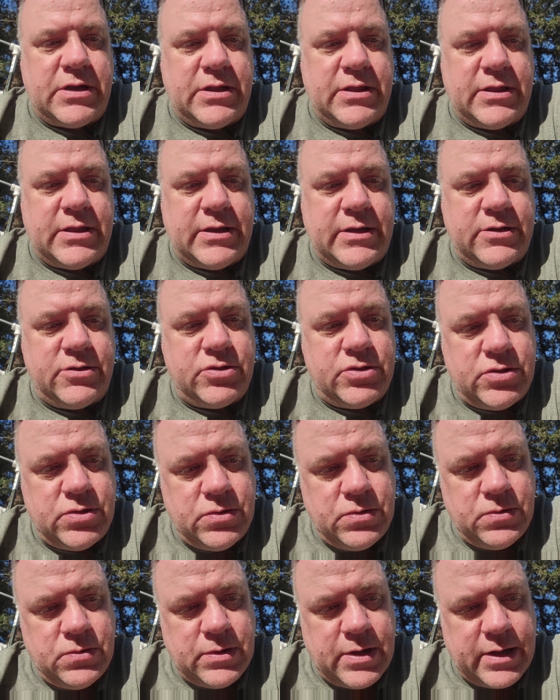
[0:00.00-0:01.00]
and then
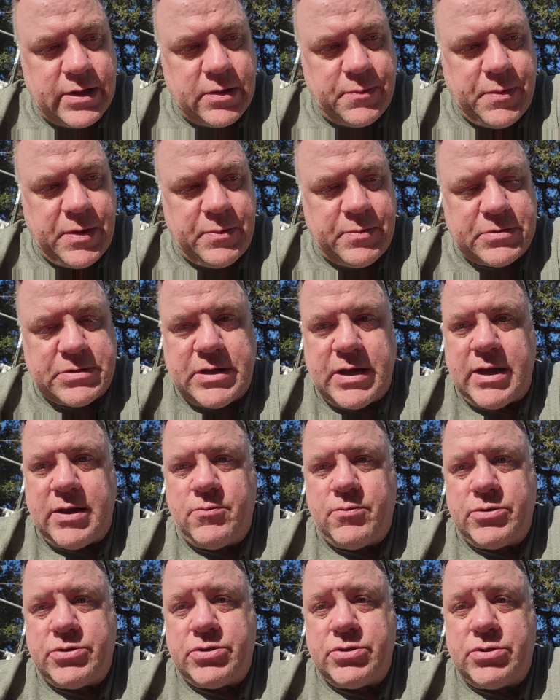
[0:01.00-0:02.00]
do like the people
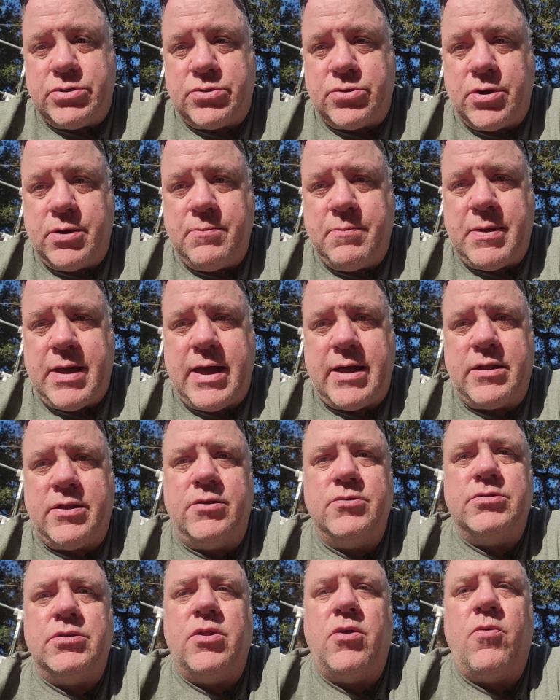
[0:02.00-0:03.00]
said, which is trim back
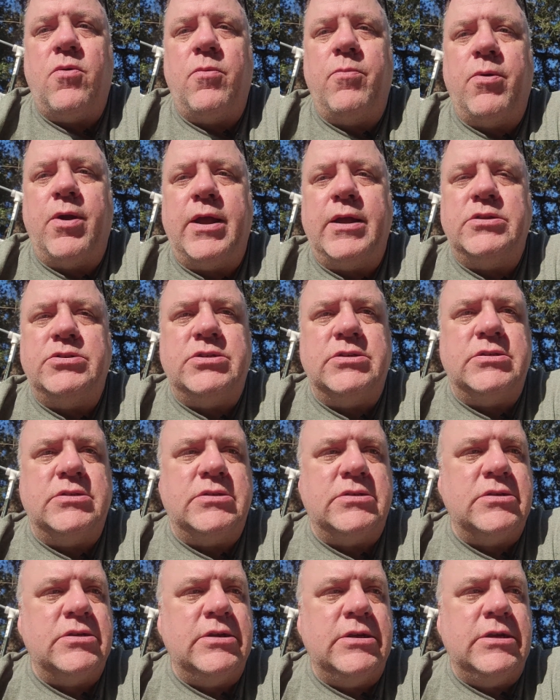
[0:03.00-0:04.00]
those lower branches.